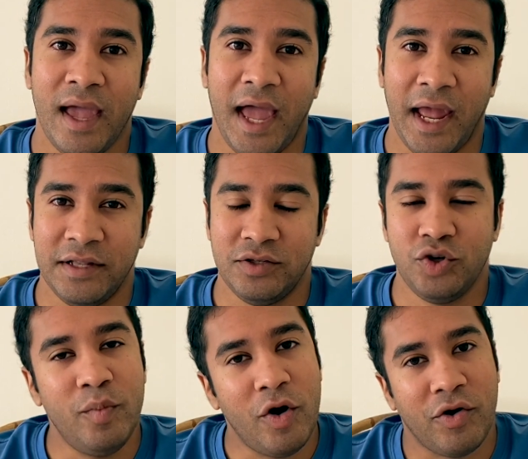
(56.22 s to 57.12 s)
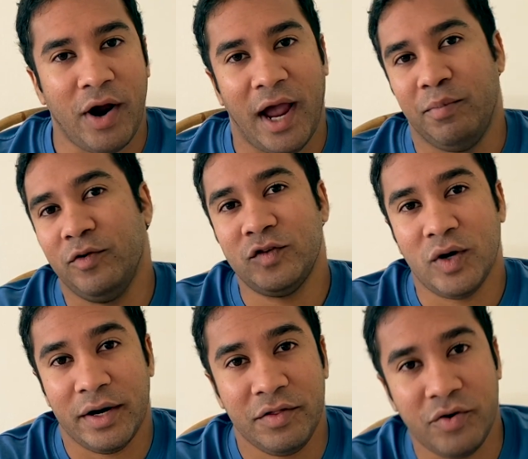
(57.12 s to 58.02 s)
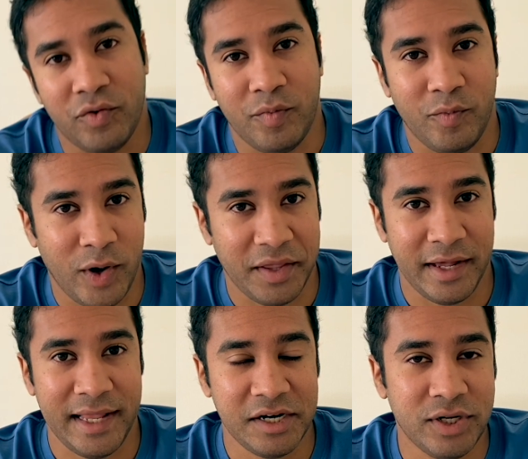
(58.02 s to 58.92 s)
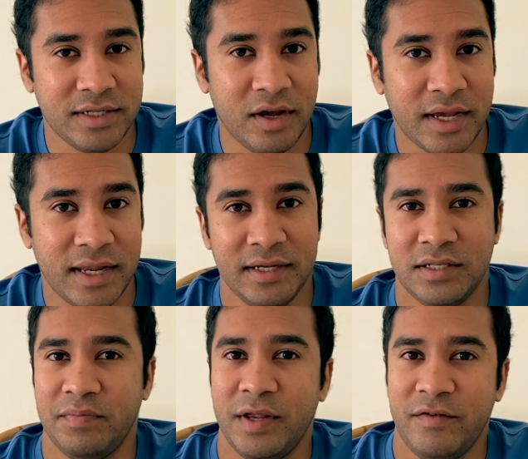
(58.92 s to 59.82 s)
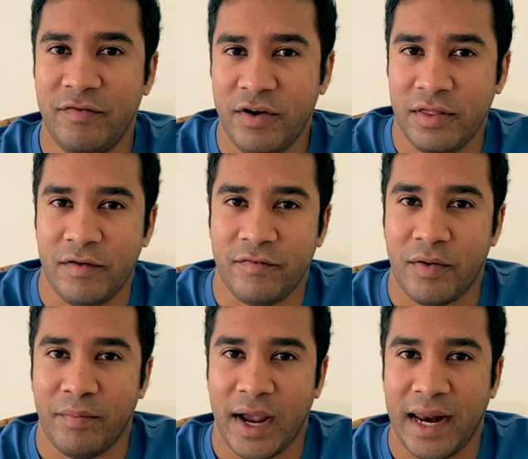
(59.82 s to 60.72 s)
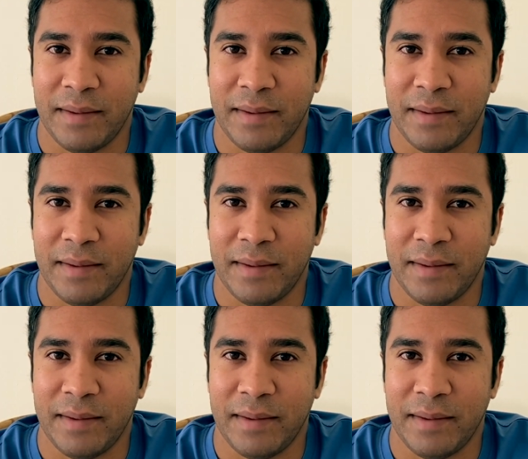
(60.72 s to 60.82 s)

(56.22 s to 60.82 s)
and tomorrow I move to another room where the electric socket is a bit further from my